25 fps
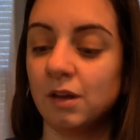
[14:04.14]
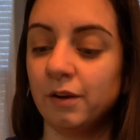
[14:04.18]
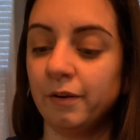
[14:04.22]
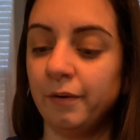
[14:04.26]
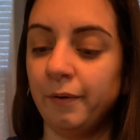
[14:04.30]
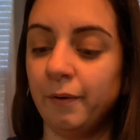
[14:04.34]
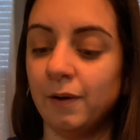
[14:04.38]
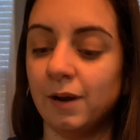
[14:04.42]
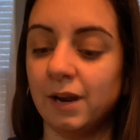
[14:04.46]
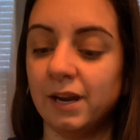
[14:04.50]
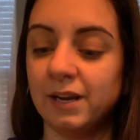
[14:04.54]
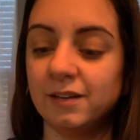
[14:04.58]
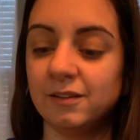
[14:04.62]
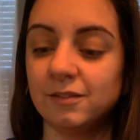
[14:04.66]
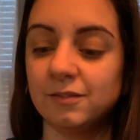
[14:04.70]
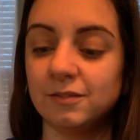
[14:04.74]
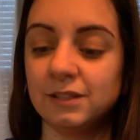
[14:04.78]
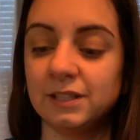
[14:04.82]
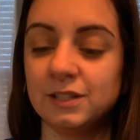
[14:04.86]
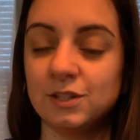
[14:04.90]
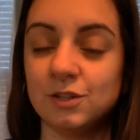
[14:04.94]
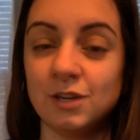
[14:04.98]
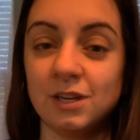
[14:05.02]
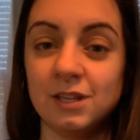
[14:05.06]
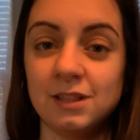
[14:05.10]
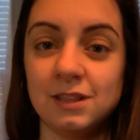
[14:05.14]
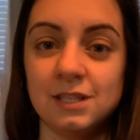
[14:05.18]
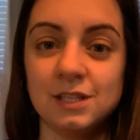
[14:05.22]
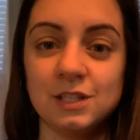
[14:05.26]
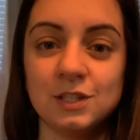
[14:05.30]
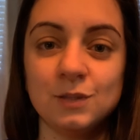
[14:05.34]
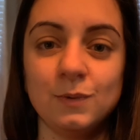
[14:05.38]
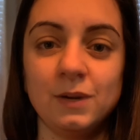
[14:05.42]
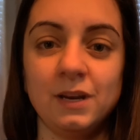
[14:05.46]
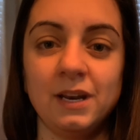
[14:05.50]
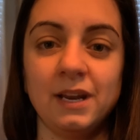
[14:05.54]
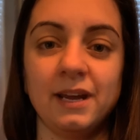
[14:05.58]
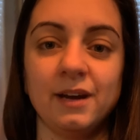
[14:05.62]
All right, let's look at this
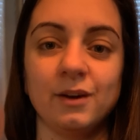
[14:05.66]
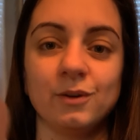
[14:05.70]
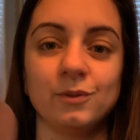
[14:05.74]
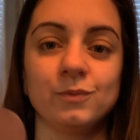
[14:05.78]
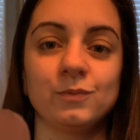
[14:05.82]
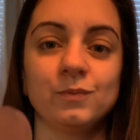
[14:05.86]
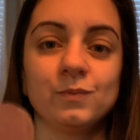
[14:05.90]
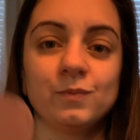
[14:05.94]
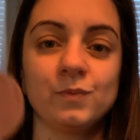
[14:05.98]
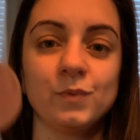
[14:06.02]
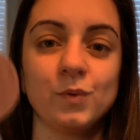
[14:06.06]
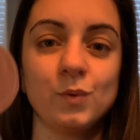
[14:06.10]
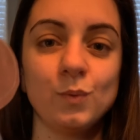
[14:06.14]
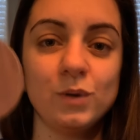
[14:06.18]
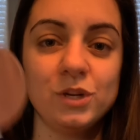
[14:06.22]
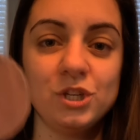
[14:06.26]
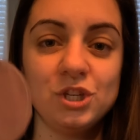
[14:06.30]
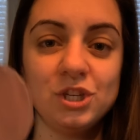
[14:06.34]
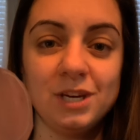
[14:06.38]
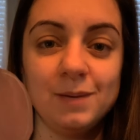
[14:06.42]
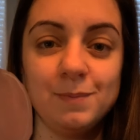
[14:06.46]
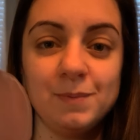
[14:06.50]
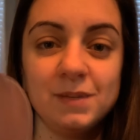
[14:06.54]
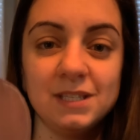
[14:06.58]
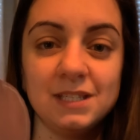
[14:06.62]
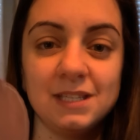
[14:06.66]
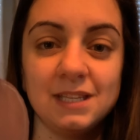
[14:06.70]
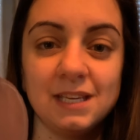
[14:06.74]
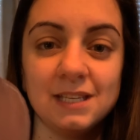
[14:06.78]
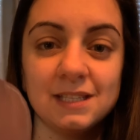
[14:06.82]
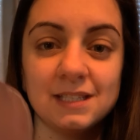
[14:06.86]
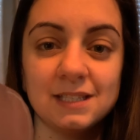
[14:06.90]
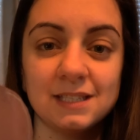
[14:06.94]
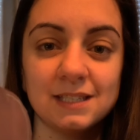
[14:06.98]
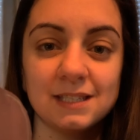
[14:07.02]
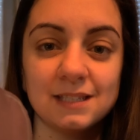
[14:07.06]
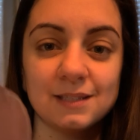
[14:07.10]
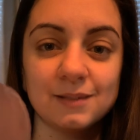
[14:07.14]
one now. What shape is
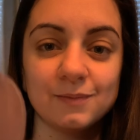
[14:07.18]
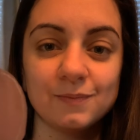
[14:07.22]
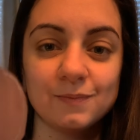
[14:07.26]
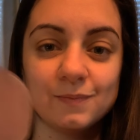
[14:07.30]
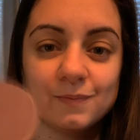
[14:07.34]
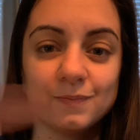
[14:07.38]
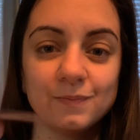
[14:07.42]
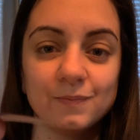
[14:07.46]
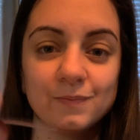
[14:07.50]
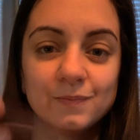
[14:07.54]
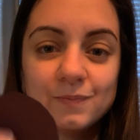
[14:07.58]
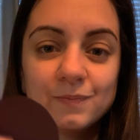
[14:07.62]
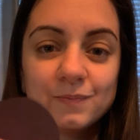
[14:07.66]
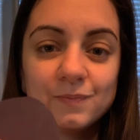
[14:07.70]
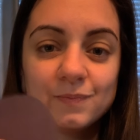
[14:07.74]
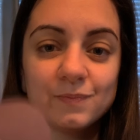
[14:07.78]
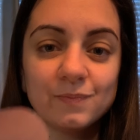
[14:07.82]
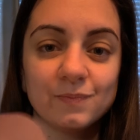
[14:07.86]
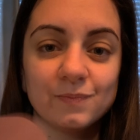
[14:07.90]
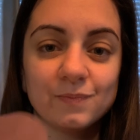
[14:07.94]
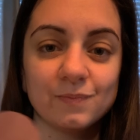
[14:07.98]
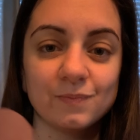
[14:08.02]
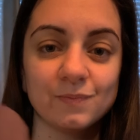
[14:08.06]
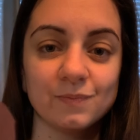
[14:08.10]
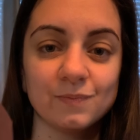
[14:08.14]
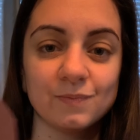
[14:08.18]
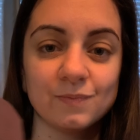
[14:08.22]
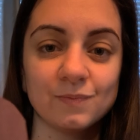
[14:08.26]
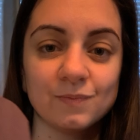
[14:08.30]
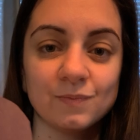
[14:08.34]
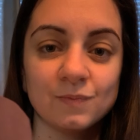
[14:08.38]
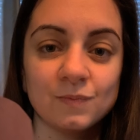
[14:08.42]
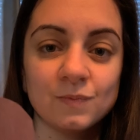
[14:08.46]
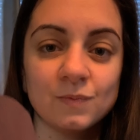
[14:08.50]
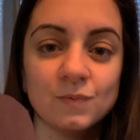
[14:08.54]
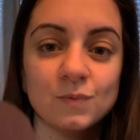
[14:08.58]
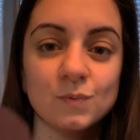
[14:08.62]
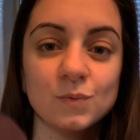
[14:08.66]
this?
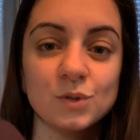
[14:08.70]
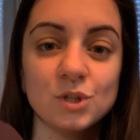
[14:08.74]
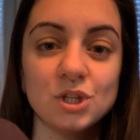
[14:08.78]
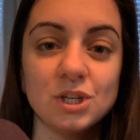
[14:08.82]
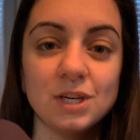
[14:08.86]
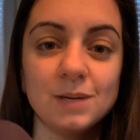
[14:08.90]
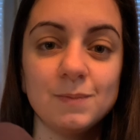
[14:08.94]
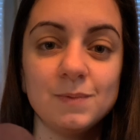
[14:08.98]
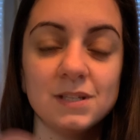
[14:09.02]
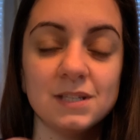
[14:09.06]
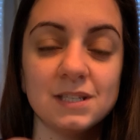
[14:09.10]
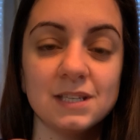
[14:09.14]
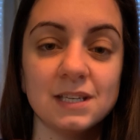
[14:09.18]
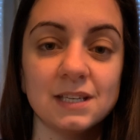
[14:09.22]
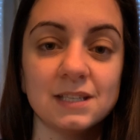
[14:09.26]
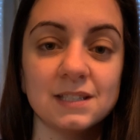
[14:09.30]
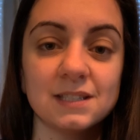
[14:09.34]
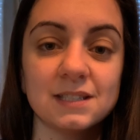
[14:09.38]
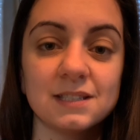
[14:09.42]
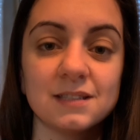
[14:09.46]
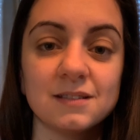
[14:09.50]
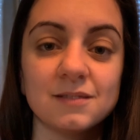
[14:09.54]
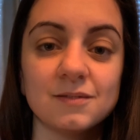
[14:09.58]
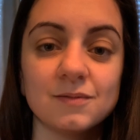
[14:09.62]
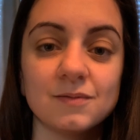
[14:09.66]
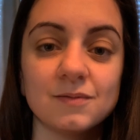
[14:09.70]
What shape is this?